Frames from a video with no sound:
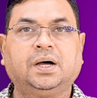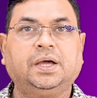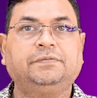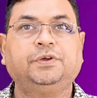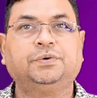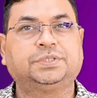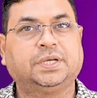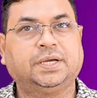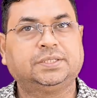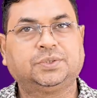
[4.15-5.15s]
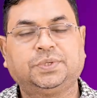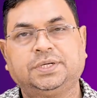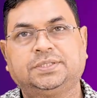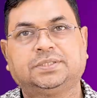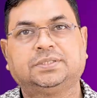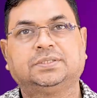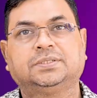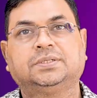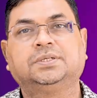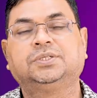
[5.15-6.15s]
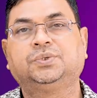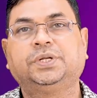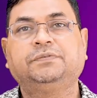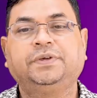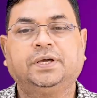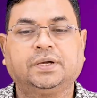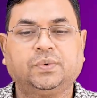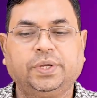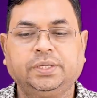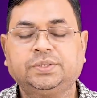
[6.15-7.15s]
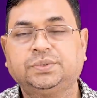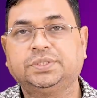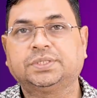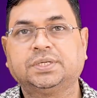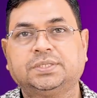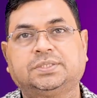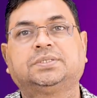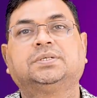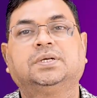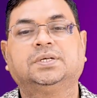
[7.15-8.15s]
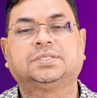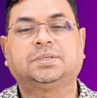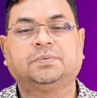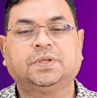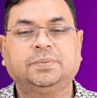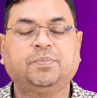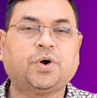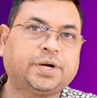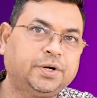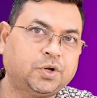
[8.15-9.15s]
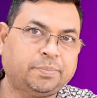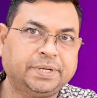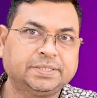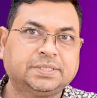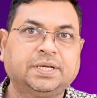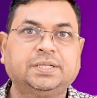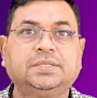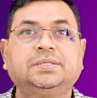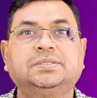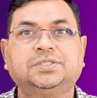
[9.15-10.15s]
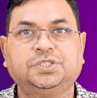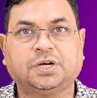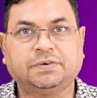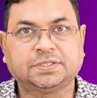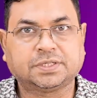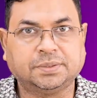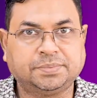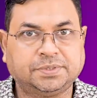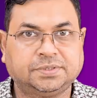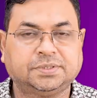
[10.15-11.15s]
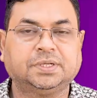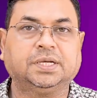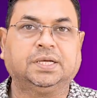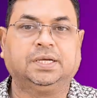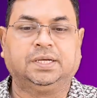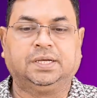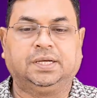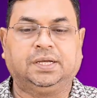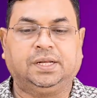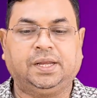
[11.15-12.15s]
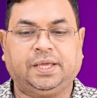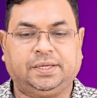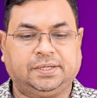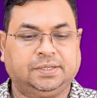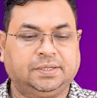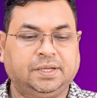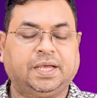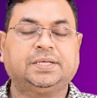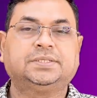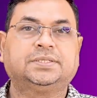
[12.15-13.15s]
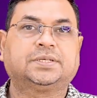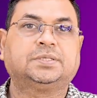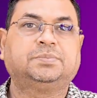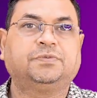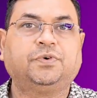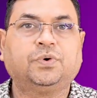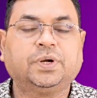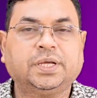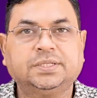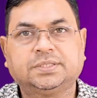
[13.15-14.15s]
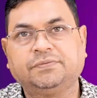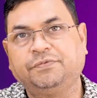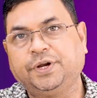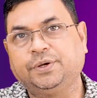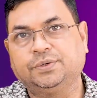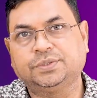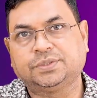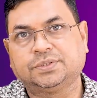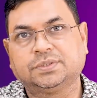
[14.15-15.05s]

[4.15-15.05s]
Hi viewers and students. Today we are going to discuss some of the important topics in JavaScript. Like as discussed before in some videos